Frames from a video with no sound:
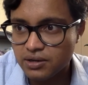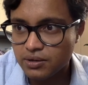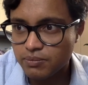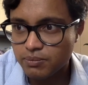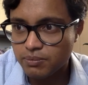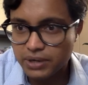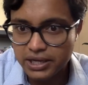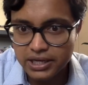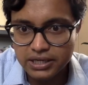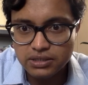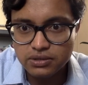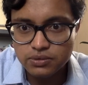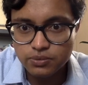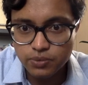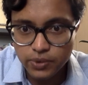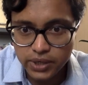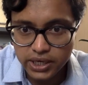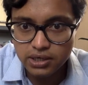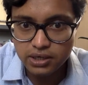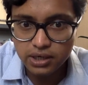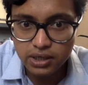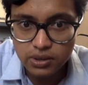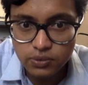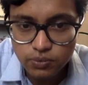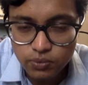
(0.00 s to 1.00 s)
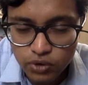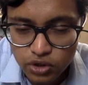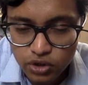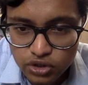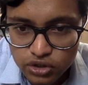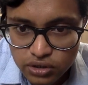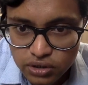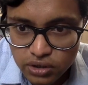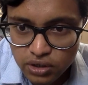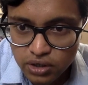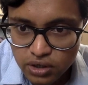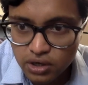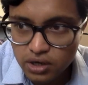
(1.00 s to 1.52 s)
place when it was,
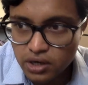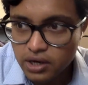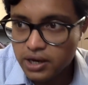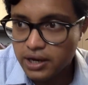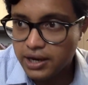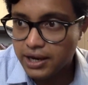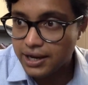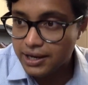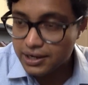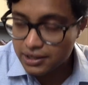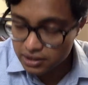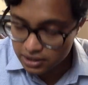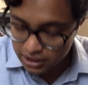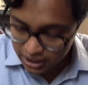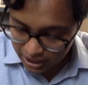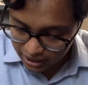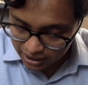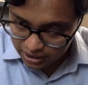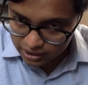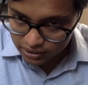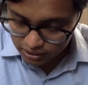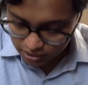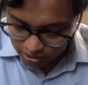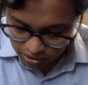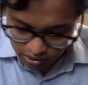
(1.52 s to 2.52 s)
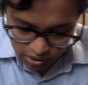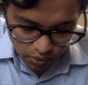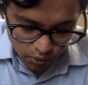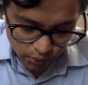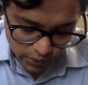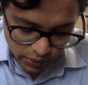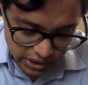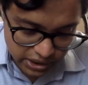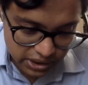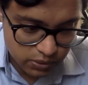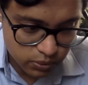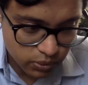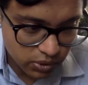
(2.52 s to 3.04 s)
and
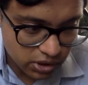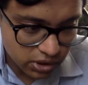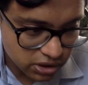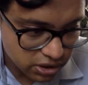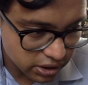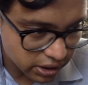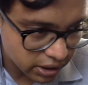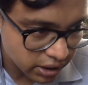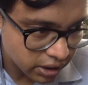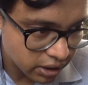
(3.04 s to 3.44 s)
when it was